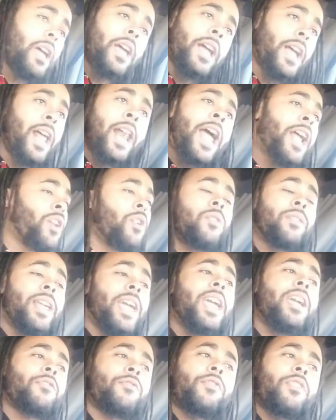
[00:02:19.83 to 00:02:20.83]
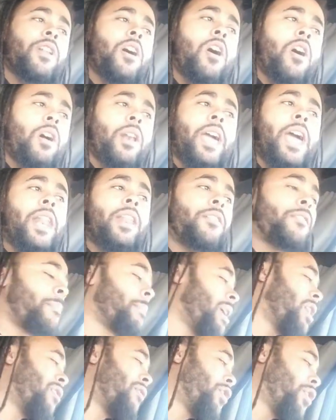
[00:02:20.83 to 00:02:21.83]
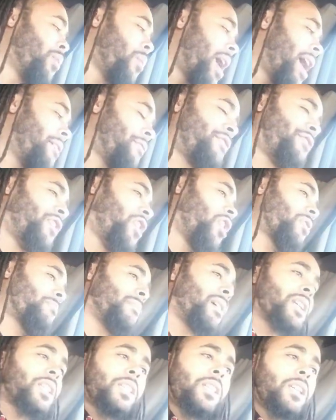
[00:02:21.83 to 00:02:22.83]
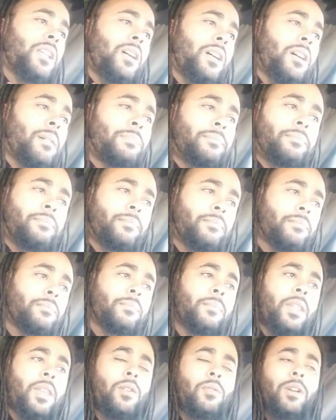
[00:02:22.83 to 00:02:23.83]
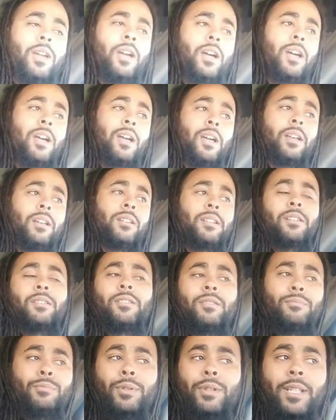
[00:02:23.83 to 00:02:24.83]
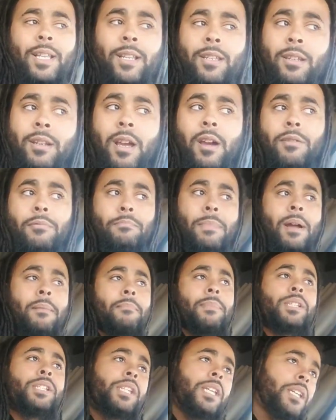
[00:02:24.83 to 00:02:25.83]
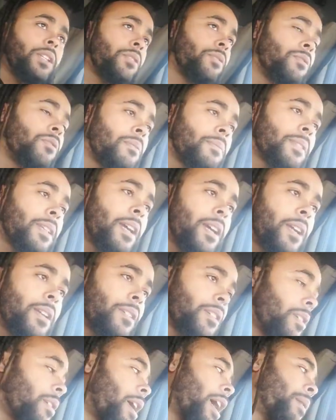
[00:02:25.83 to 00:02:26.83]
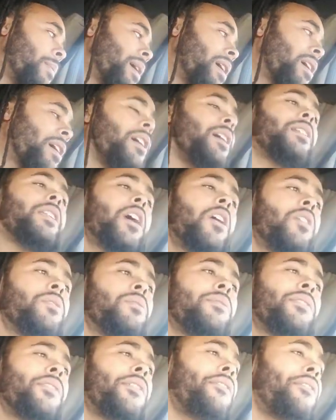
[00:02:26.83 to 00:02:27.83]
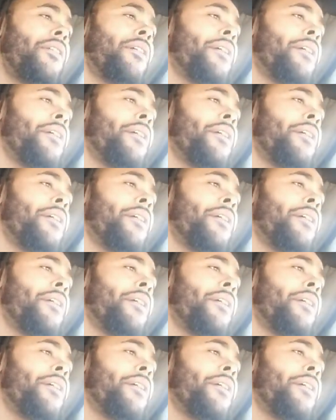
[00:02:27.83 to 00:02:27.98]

It ain't no need for all that. I mean, if you ain't fucked my shit up, you good. Just letting you know you pop my shit, you know what I'm saying? Shit ain't good though, you know.